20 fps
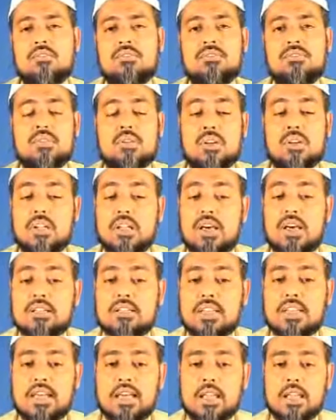for
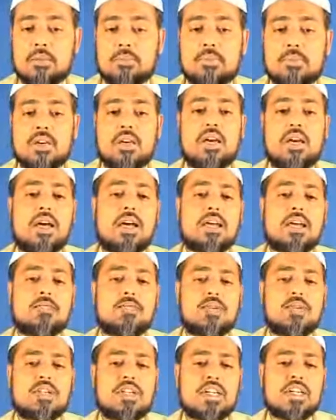Allah's help
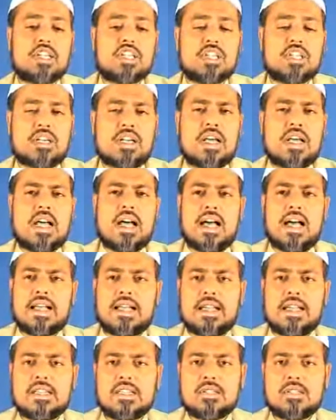and protection
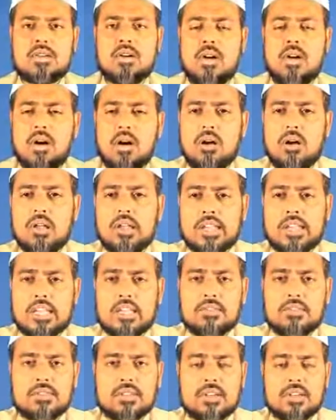against all
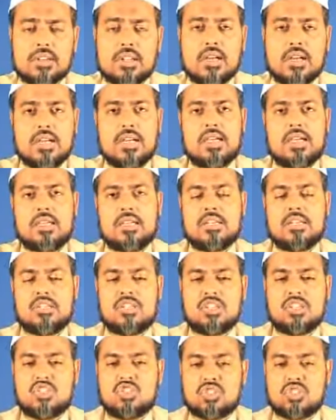evil
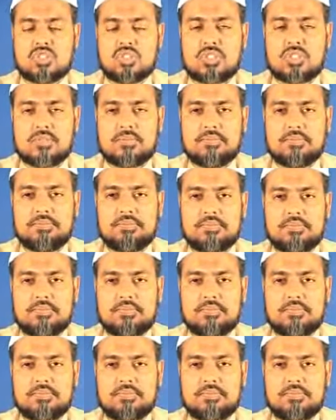and dangers.